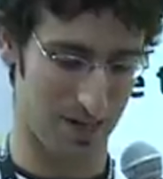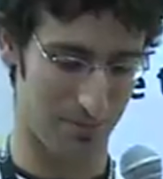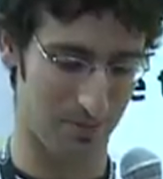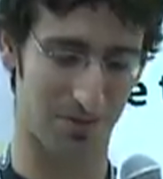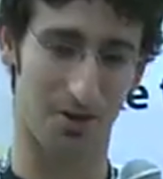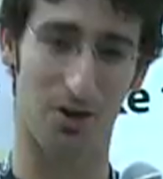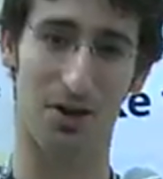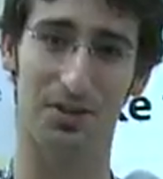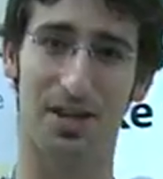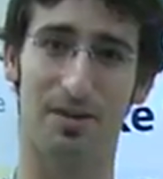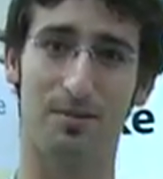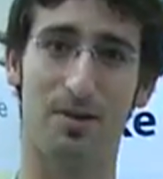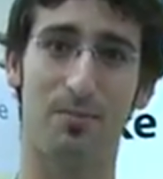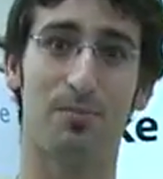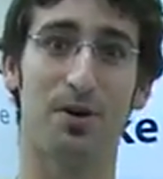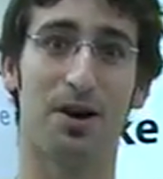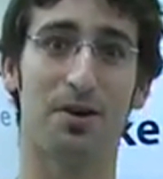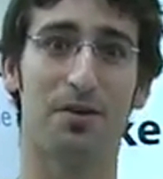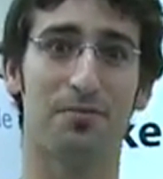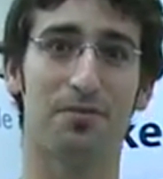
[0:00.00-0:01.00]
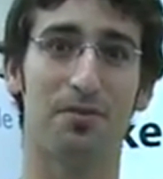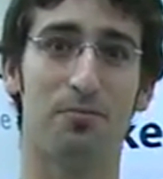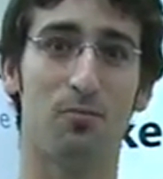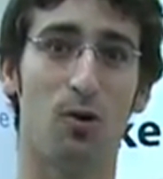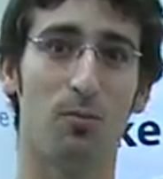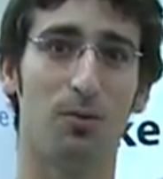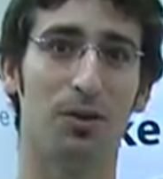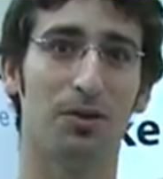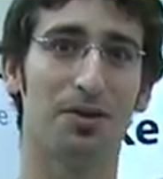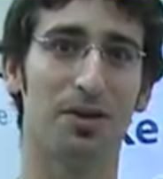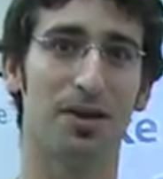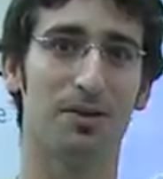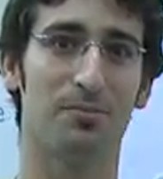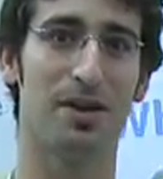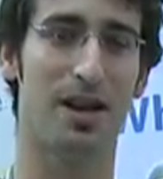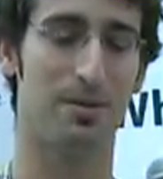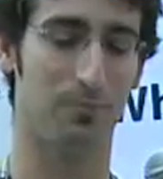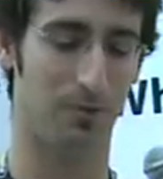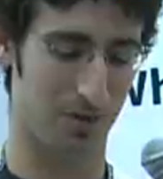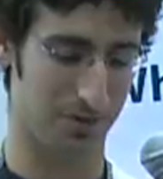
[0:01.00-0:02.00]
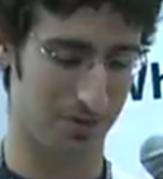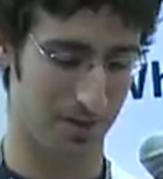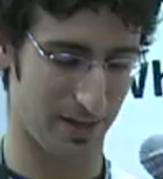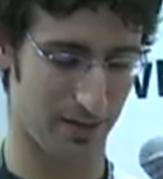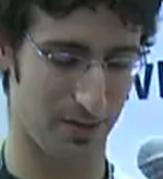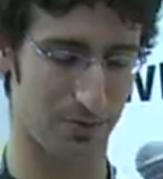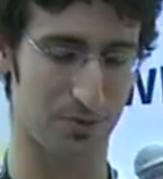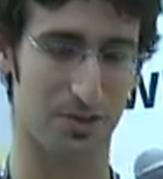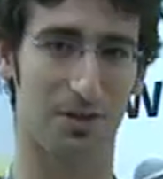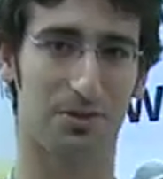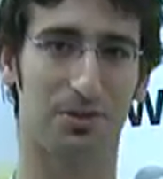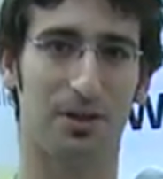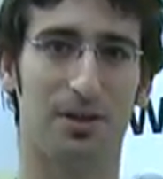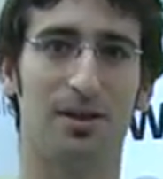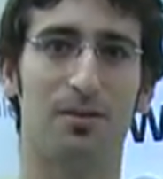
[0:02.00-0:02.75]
name is Jonathan, I'm part of the mobile team and I'm going to tell you just a